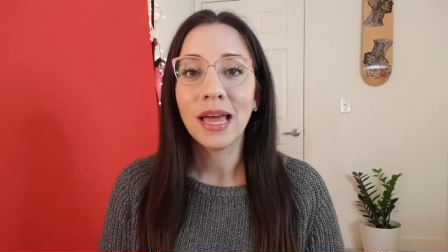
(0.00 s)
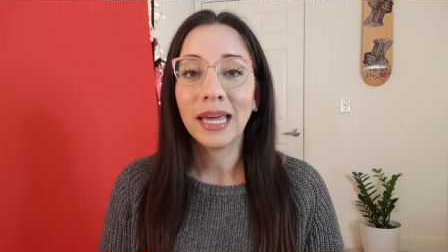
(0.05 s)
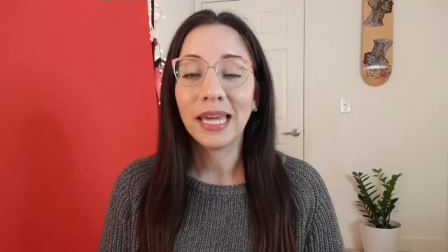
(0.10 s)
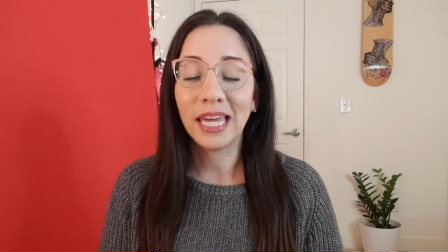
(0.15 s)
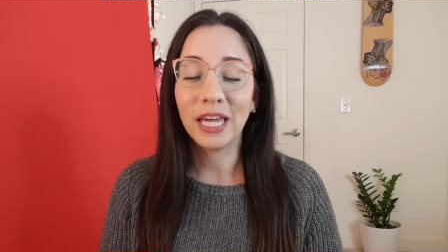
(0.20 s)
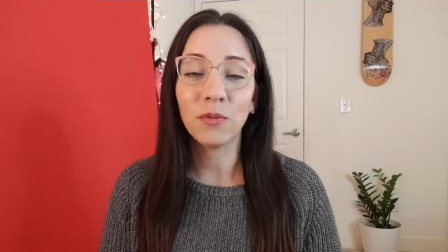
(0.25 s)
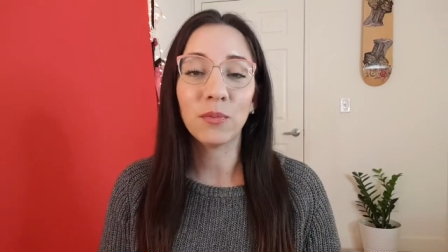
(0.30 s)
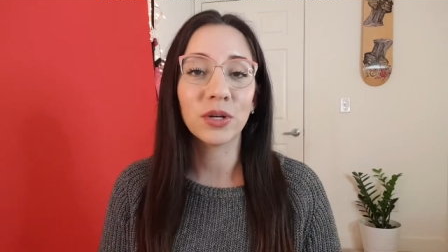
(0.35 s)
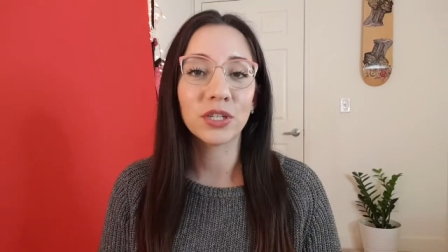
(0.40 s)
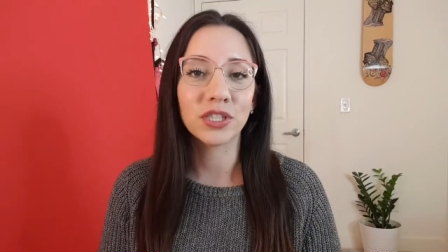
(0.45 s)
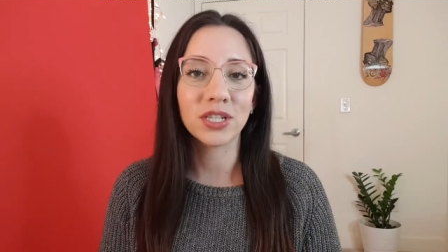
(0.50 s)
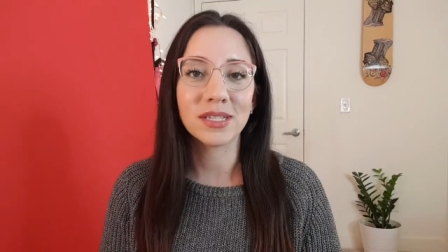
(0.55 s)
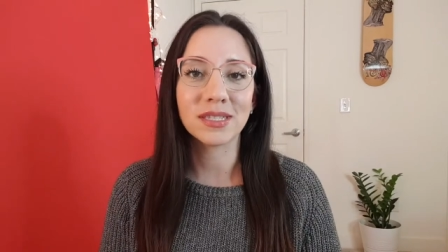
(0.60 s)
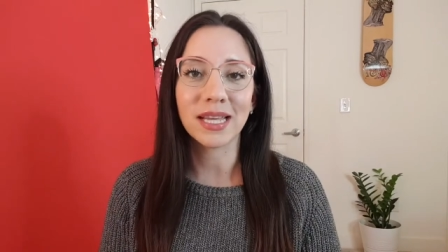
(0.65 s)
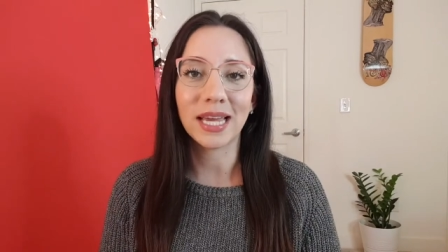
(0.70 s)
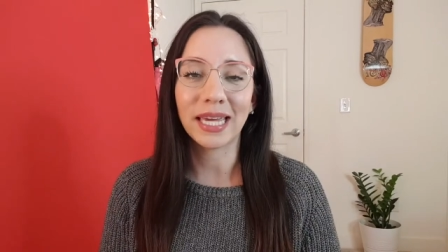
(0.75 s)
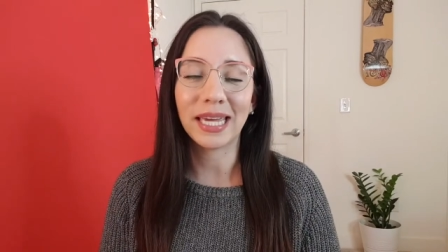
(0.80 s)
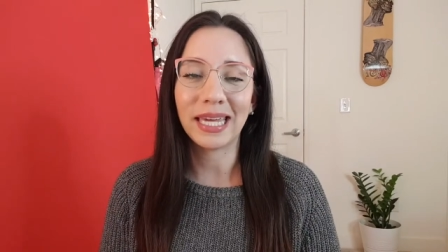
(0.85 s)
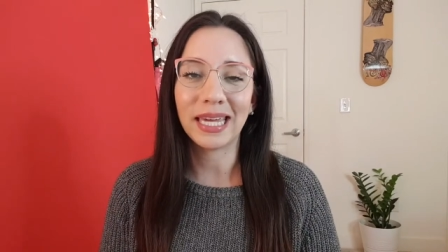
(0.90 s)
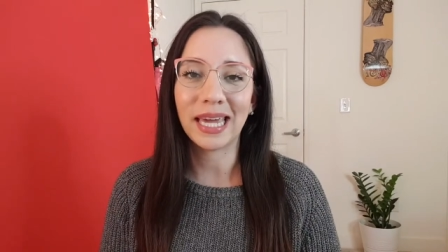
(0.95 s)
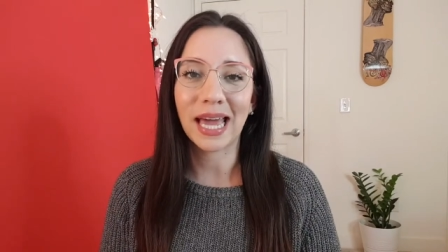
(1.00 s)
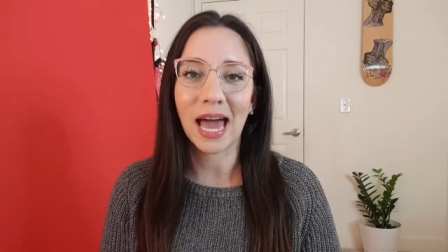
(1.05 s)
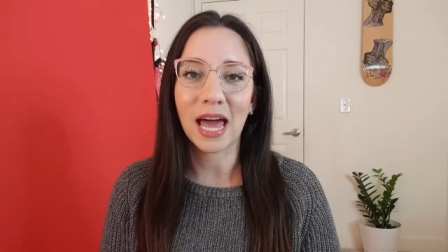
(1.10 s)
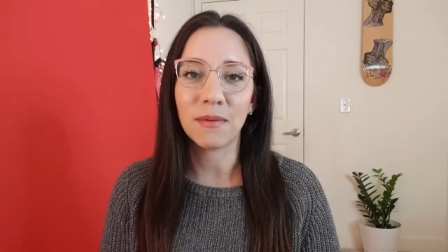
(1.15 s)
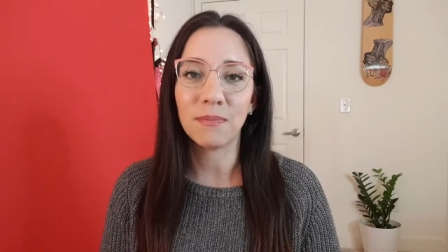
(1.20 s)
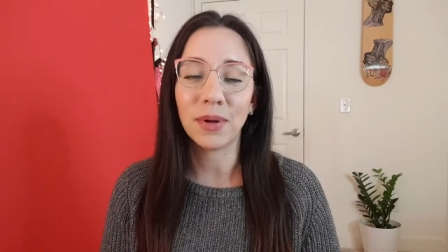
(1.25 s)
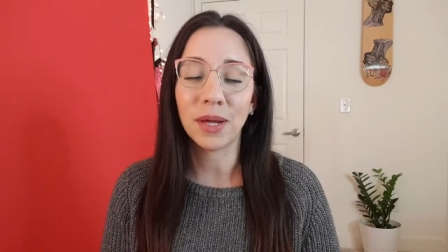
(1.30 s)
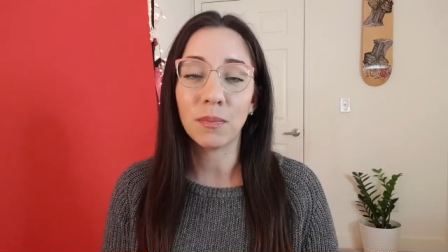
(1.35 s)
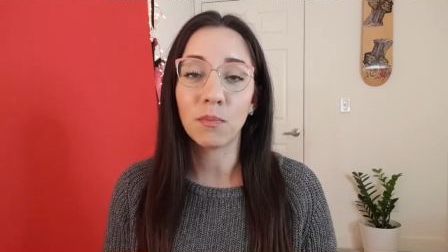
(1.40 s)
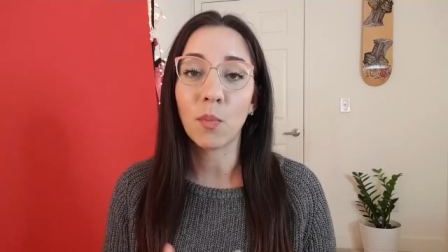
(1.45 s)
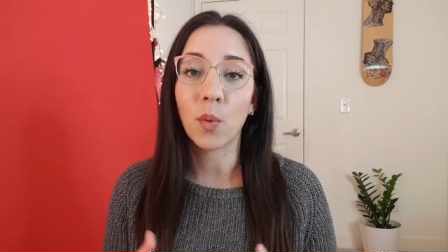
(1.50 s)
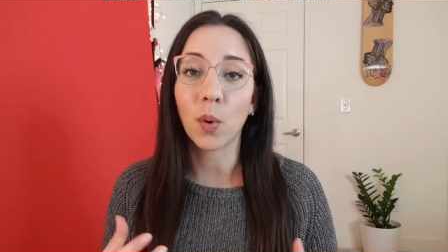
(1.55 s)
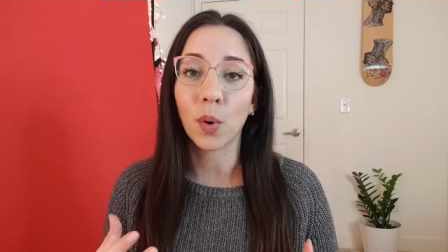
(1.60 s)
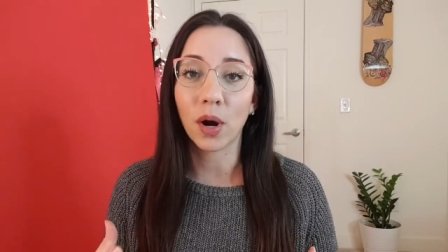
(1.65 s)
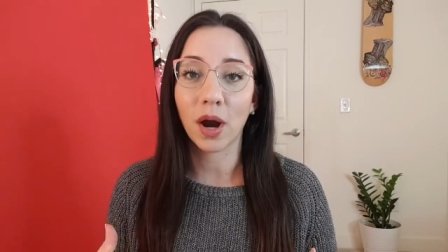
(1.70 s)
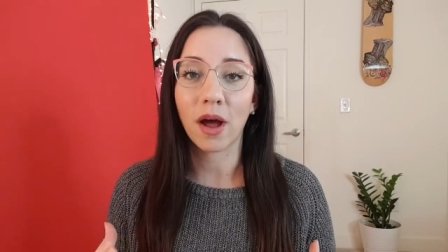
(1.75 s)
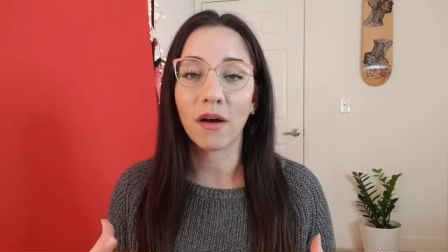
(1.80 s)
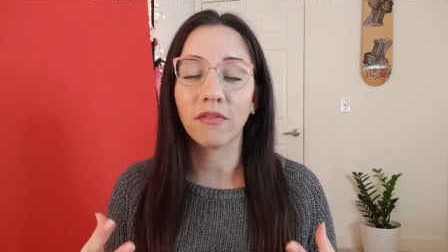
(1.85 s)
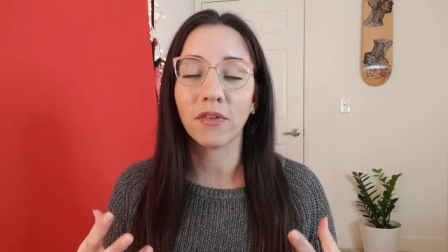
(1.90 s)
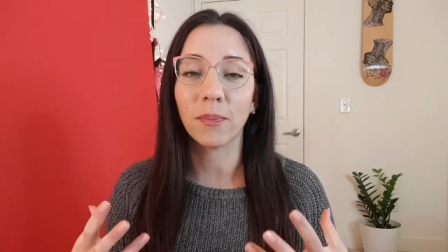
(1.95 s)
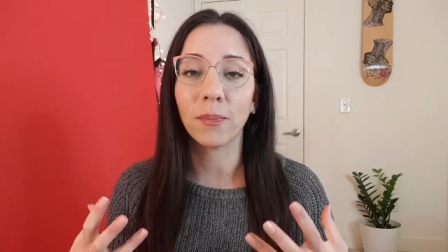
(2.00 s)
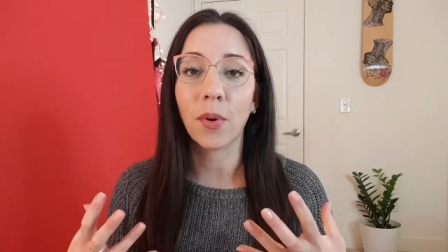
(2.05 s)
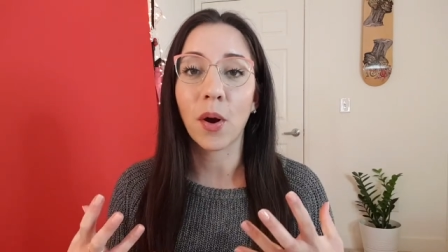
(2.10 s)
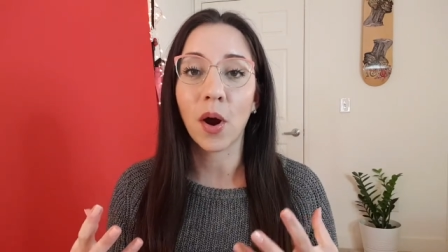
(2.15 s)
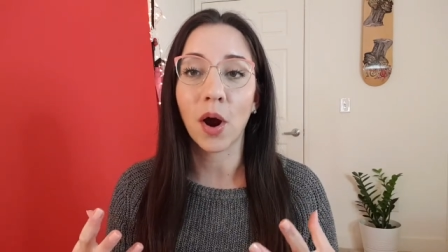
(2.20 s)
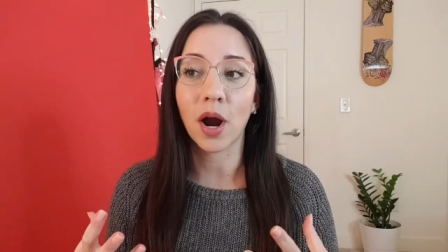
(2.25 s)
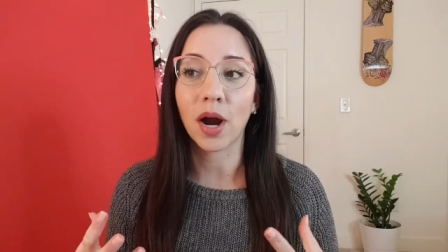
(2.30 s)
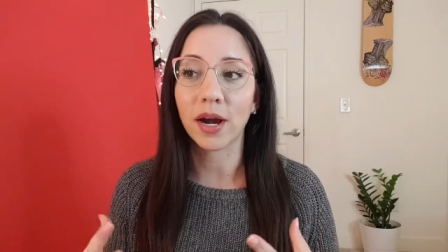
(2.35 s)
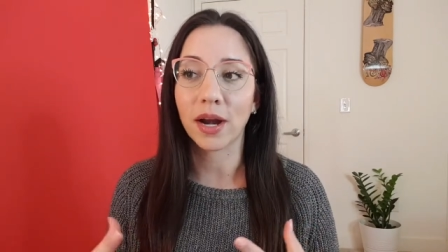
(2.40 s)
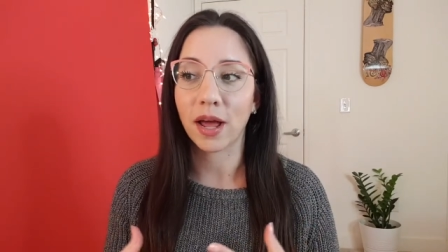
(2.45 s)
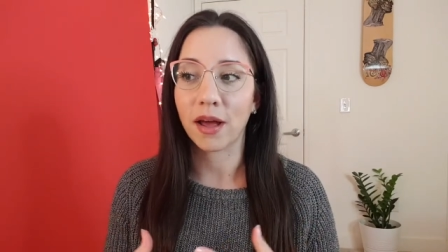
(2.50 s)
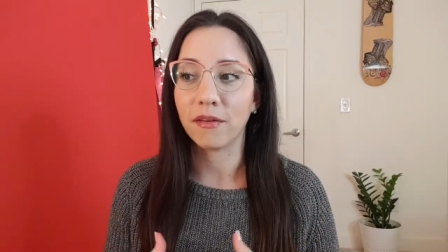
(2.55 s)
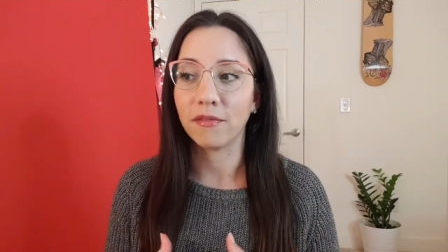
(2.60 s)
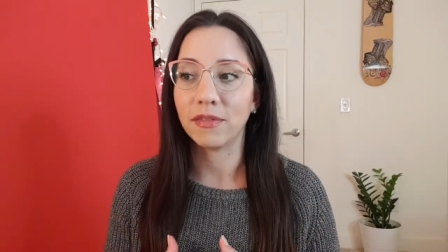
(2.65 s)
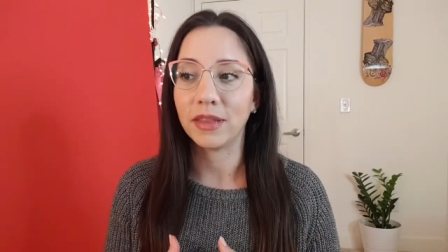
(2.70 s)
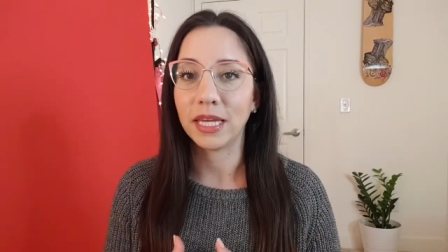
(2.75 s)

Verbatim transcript: he wishes that he had been more of a part of